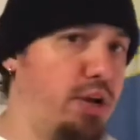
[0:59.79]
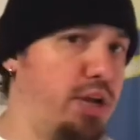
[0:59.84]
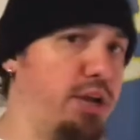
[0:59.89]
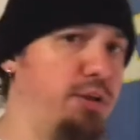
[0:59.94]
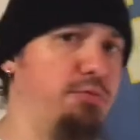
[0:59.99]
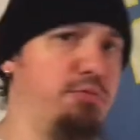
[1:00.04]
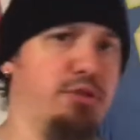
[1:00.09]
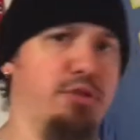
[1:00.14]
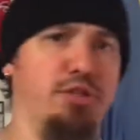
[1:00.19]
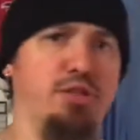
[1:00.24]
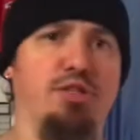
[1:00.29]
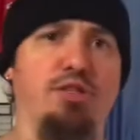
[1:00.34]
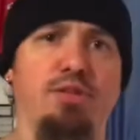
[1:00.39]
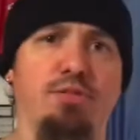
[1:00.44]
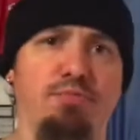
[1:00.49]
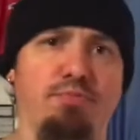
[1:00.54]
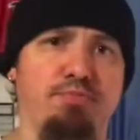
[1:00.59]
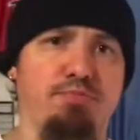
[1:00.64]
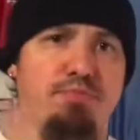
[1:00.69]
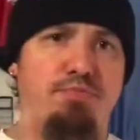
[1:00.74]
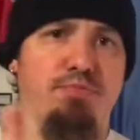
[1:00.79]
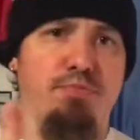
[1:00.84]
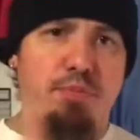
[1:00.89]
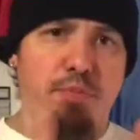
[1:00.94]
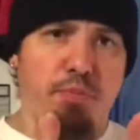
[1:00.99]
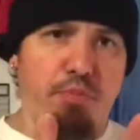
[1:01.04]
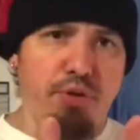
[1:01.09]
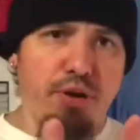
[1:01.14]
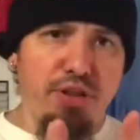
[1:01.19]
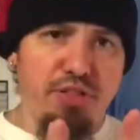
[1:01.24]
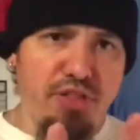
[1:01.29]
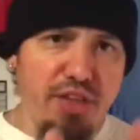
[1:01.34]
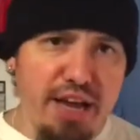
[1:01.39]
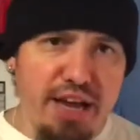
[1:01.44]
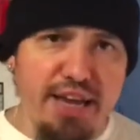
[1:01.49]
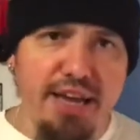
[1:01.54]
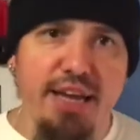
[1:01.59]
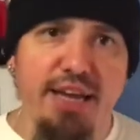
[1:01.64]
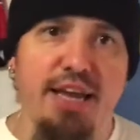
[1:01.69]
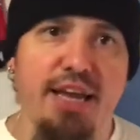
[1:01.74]
It was pretty
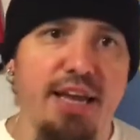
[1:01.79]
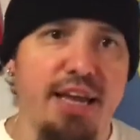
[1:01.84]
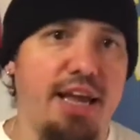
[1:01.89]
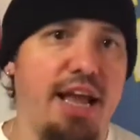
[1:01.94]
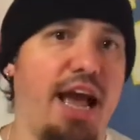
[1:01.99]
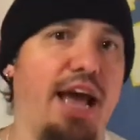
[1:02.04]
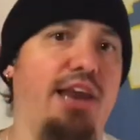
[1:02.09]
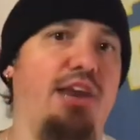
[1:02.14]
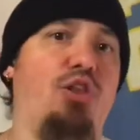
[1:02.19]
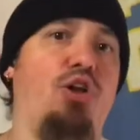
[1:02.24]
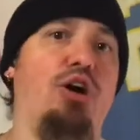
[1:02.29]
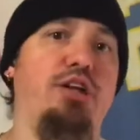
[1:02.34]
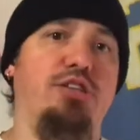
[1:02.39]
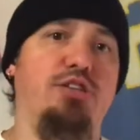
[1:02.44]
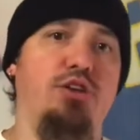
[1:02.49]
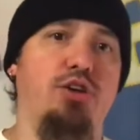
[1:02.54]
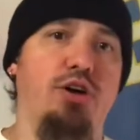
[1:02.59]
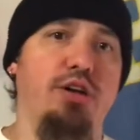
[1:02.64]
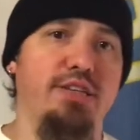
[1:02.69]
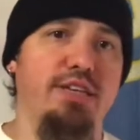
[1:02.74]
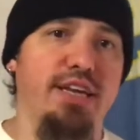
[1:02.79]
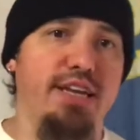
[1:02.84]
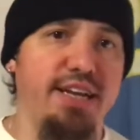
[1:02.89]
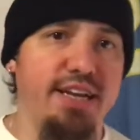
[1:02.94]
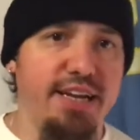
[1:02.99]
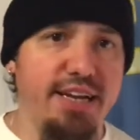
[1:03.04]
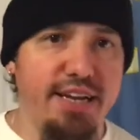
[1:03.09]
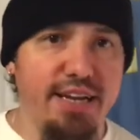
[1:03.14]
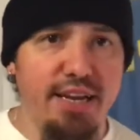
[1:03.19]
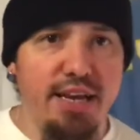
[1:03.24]
thick. It had lots of content in it.